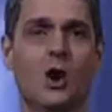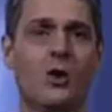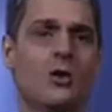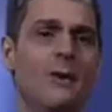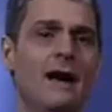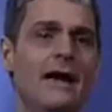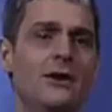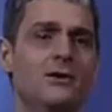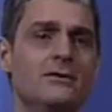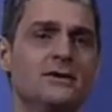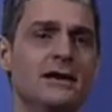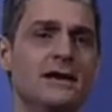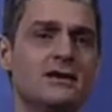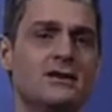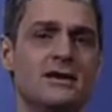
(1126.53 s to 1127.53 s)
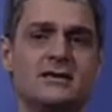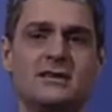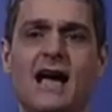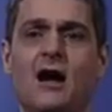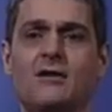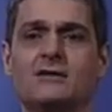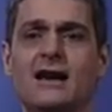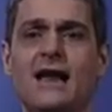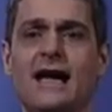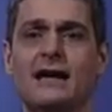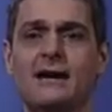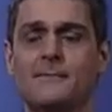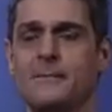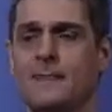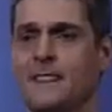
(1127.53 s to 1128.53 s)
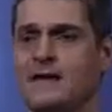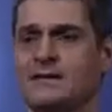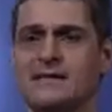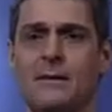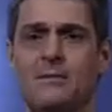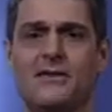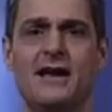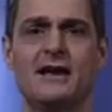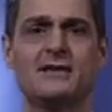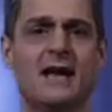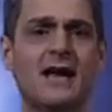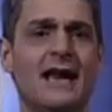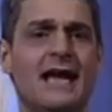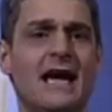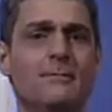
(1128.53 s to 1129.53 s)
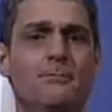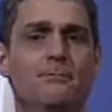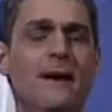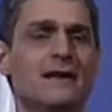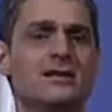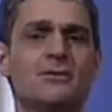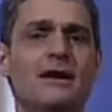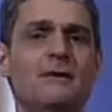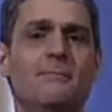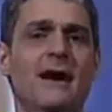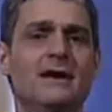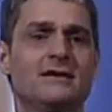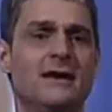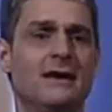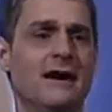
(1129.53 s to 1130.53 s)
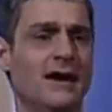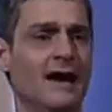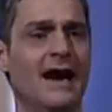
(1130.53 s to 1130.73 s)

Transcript: the way you teach, it sounds like some things are going to get better and better,